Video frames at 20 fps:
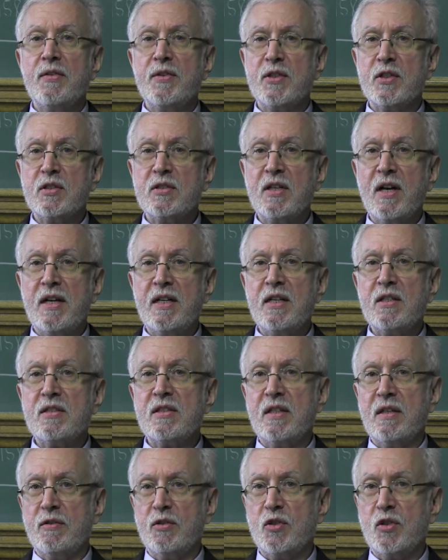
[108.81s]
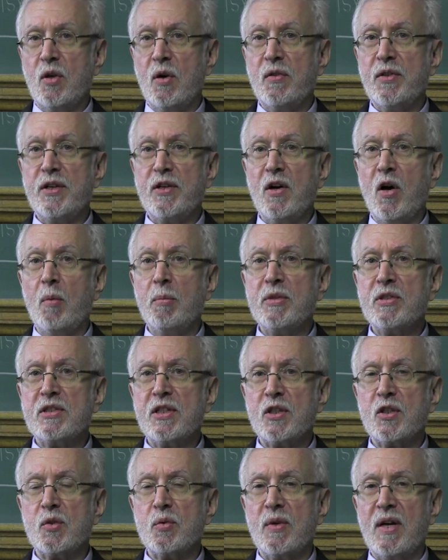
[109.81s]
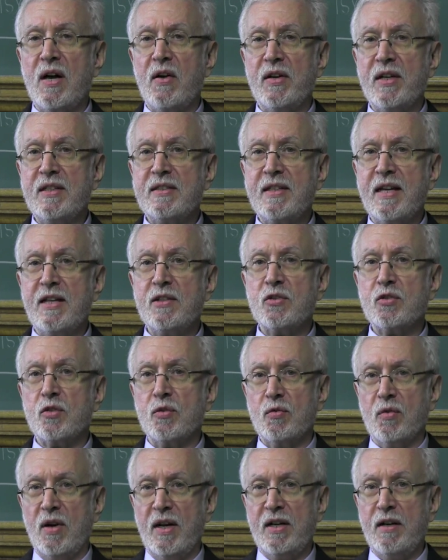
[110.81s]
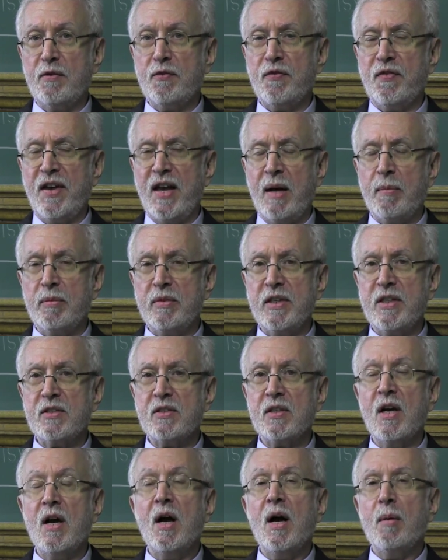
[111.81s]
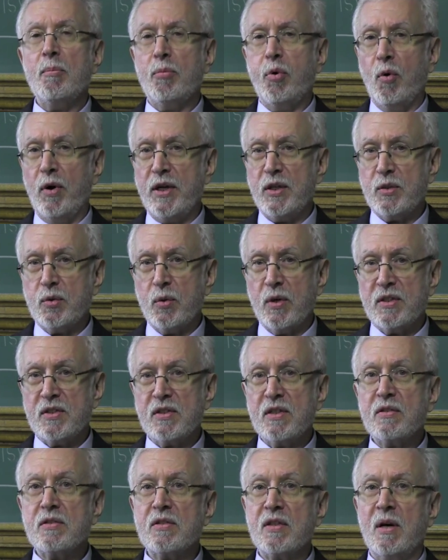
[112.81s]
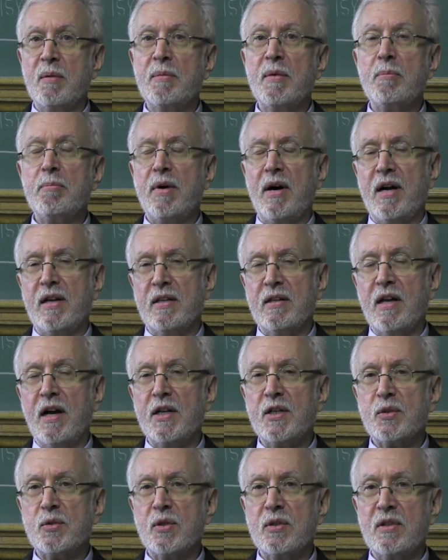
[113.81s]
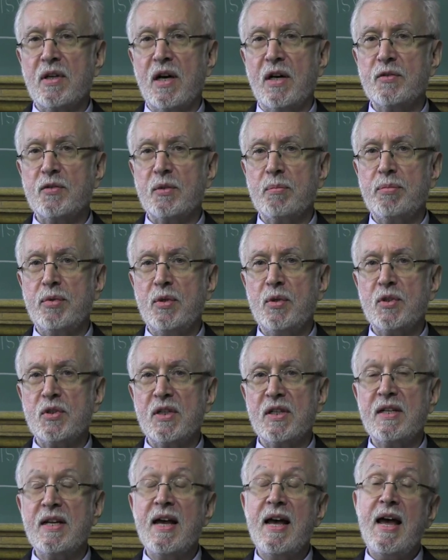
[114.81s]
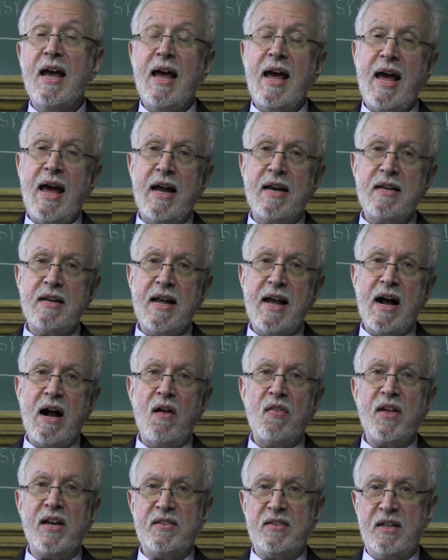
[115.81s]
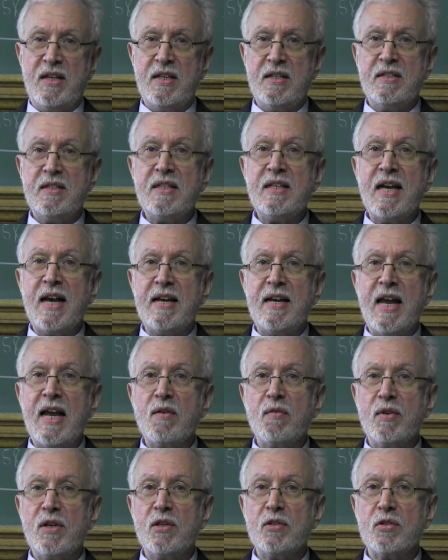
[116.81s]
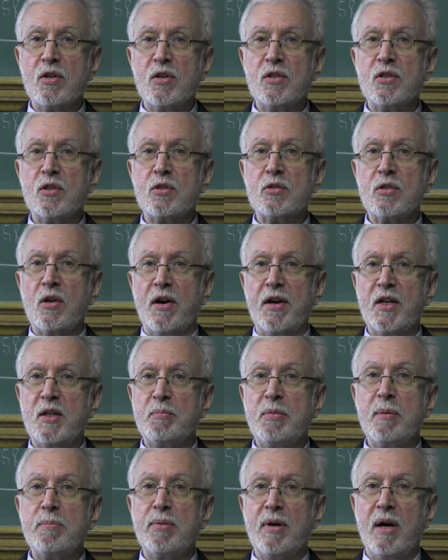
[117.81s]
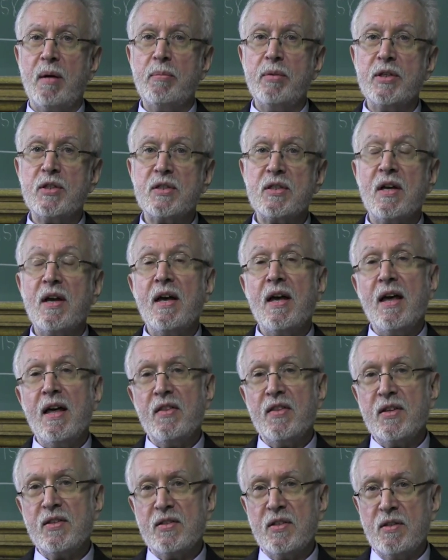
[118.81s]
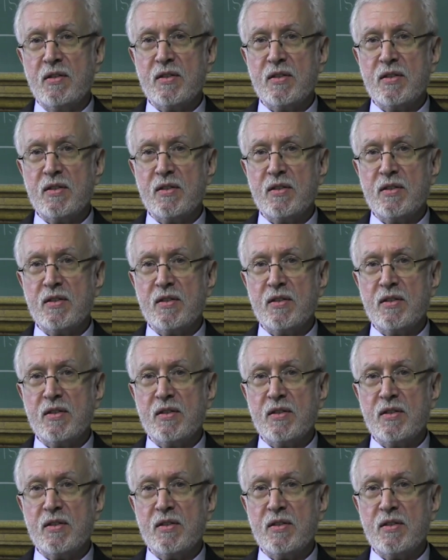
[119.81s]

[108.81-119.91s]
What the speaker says: The studies that have shown that homosexuality tends to run in families point towards some biological contribution. And now that the DNA research is starting to be published, this